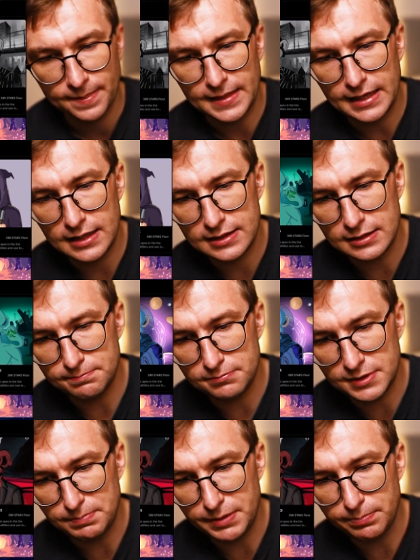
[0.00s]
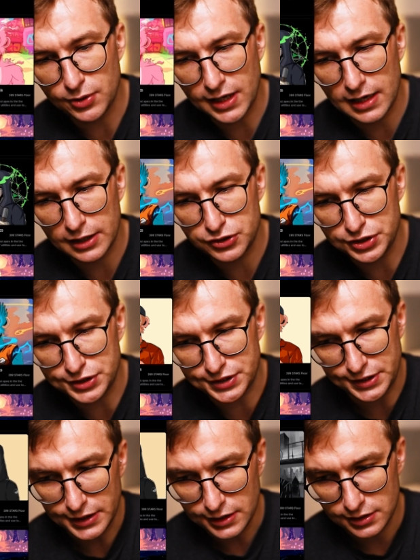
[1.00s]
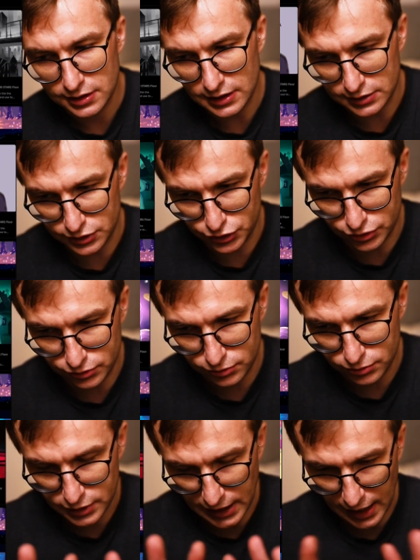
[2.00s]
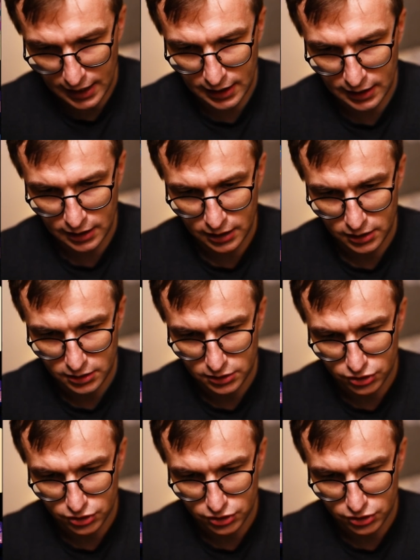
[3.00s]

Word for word: the, the the people can actually see that you can